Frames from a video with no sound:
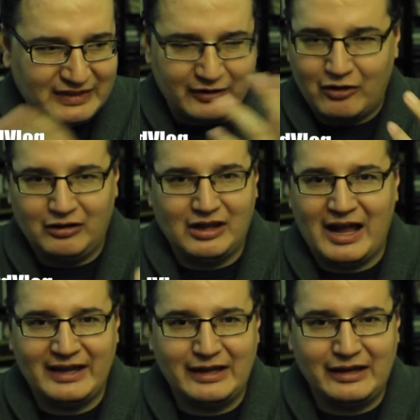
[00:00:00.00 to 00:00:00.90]
they're all
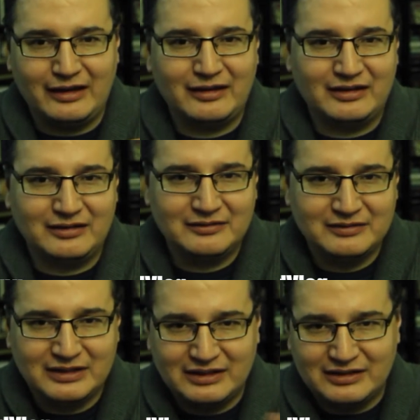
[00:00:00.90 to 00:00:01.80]
lying, and
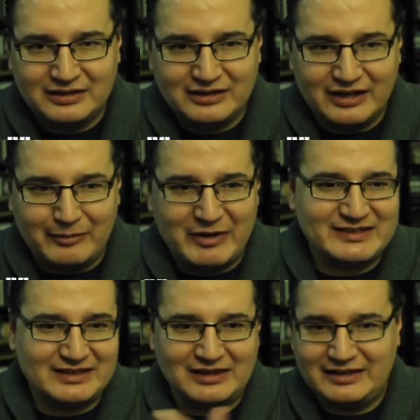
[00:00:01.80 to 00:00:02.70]
I
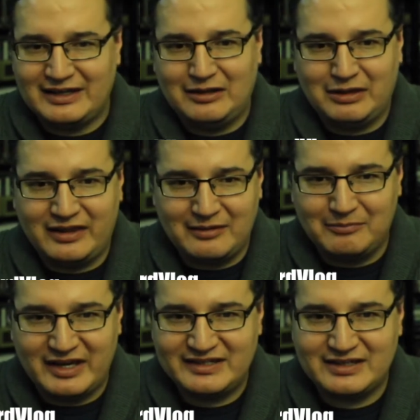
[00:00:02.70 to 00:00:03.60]
basically tell them
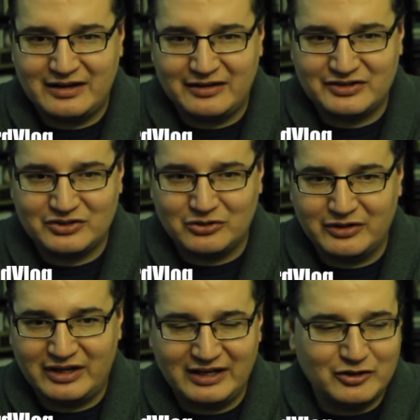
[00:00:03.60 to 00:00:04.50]
my side of the
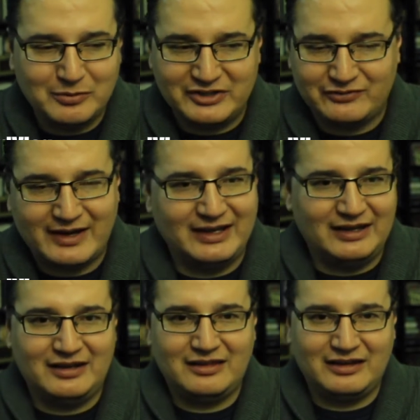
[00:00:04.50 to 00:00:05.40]
story, and nobody's
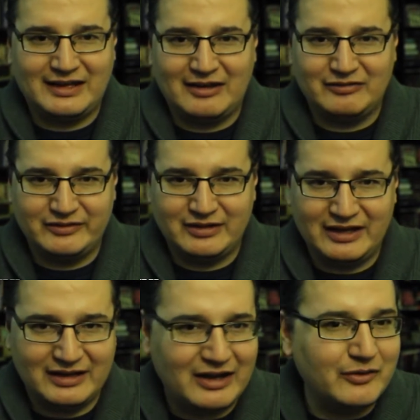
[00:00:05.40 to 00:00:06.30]
writing anything down,
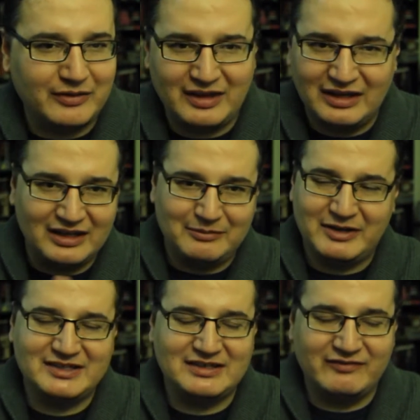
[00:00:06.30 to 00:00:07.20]
and I don't think
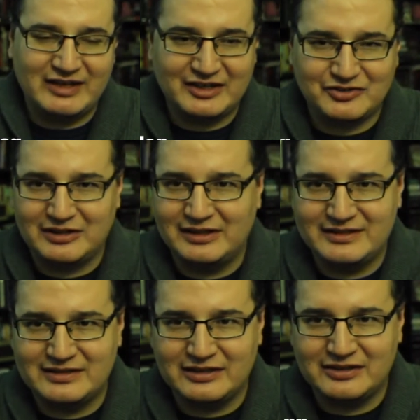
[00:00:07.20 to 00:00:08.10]
anybody's even actually
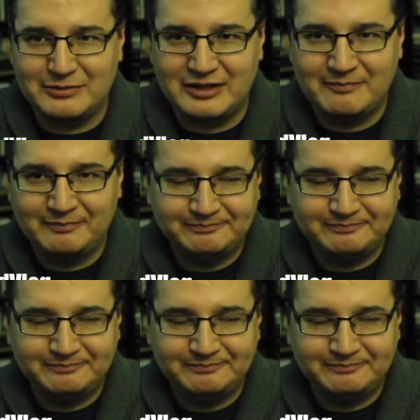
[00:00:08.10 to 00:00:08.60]
listening to me.